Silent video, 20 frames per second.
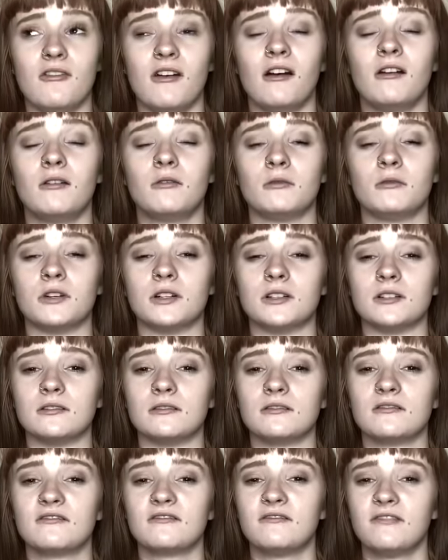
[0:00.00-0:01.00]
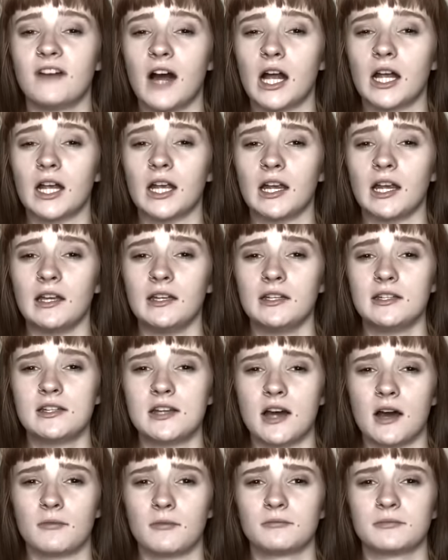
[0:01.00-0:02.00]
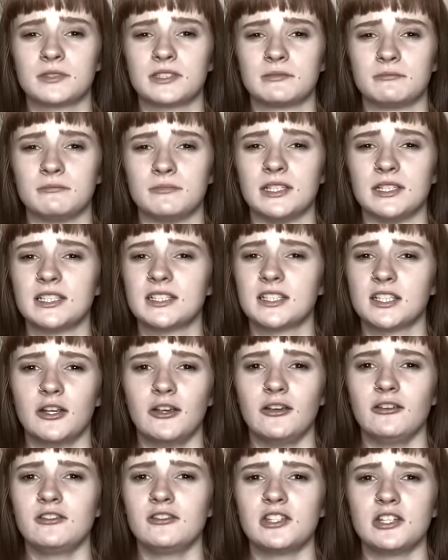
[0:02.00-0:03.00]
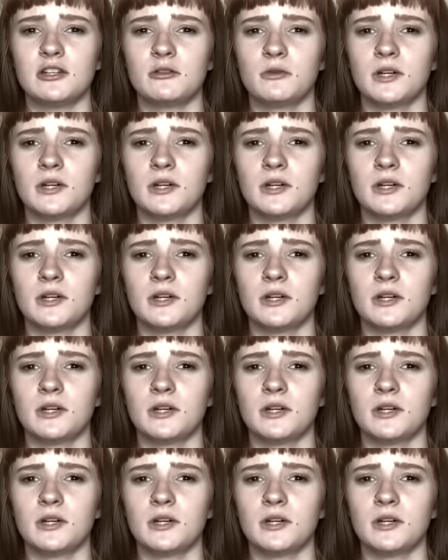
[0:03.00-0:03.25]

no one fucking dumps Miss Gucci